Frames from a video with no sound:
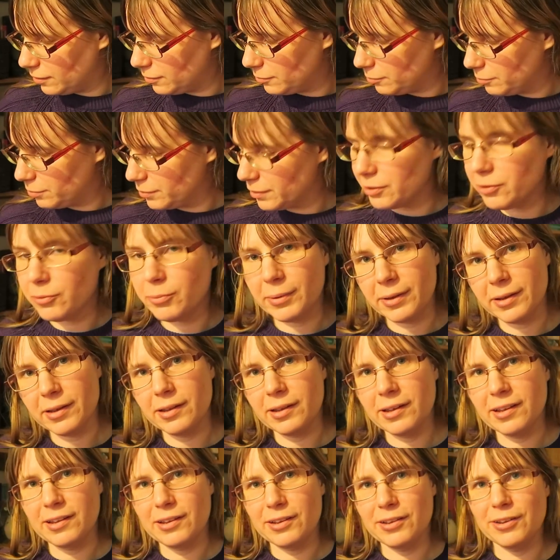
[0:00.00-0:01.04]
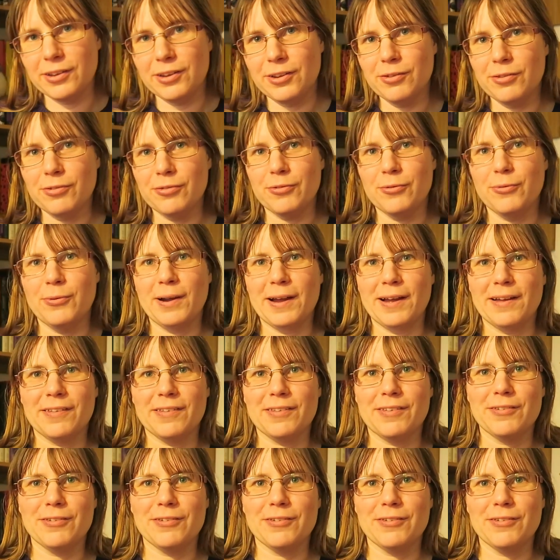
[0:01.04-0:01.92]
but it'll be useful as